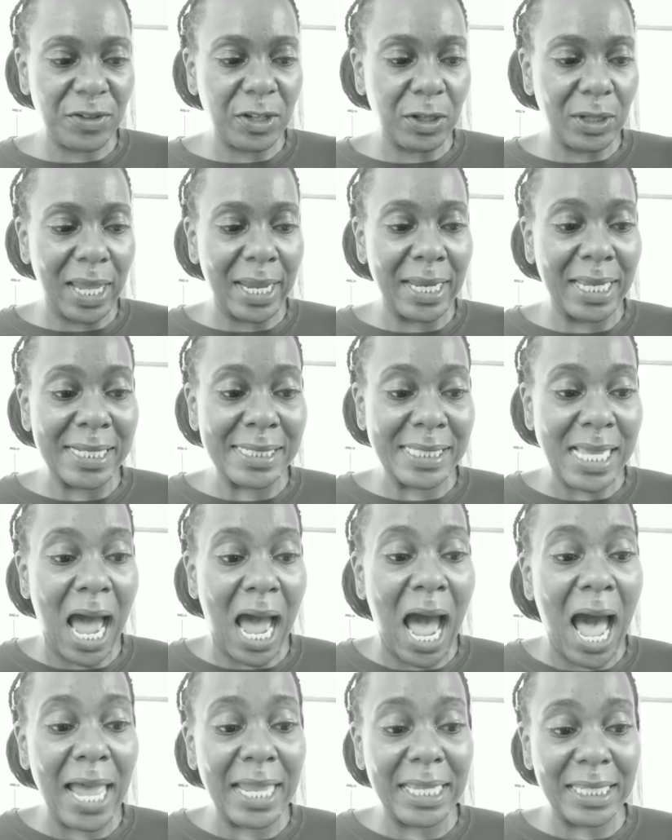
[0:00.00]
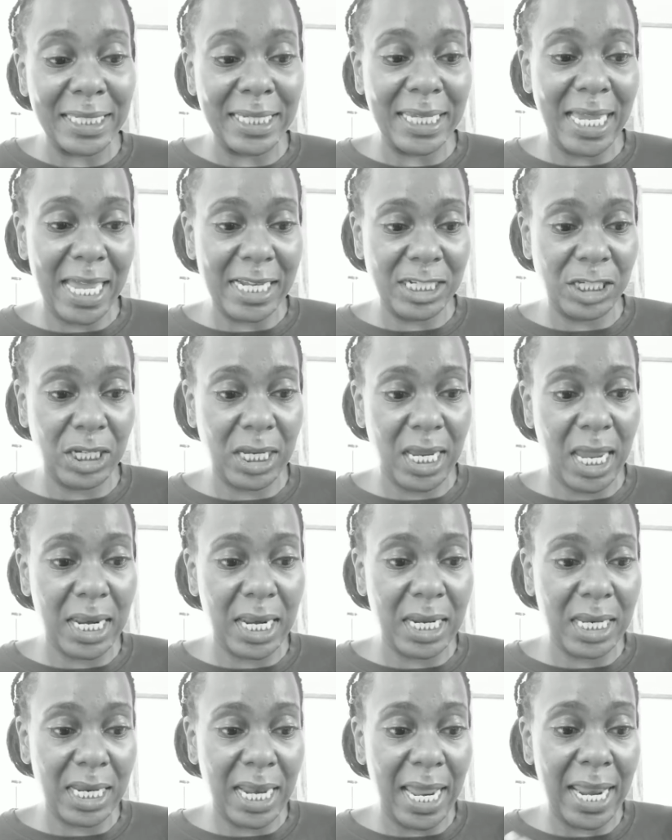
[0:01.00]
feel like is highly
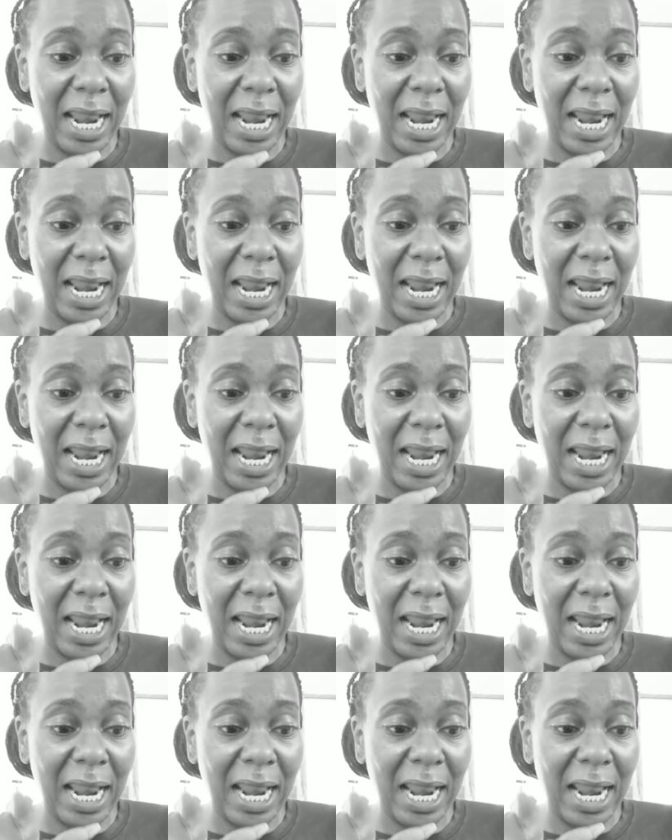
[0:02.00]
educated,